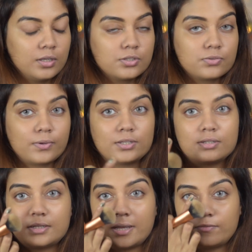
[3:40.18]
So I
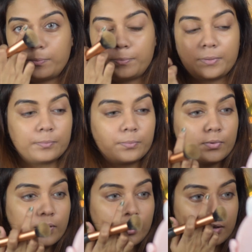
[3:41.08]
just have a
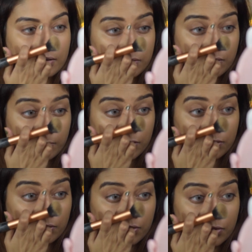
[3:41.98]
pimple here, so I'm
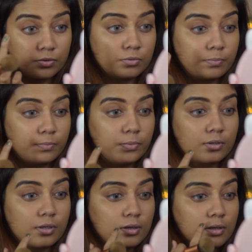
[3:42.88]
just going to
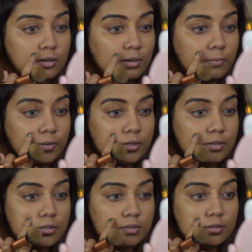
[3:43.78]
put a little
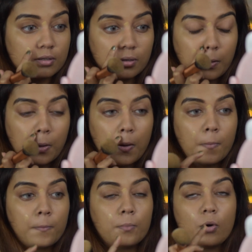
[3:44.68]
bit
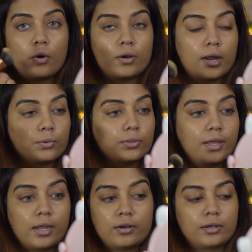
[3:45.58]
more out
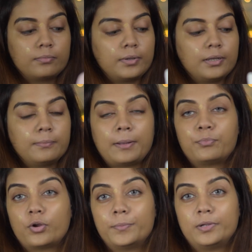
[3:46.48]
there in my
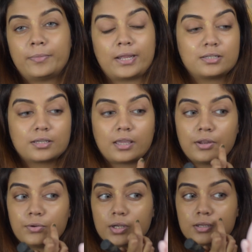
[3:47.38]
problematic
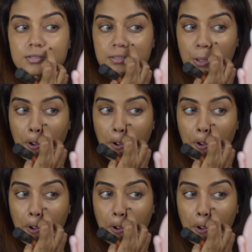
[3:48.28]
areas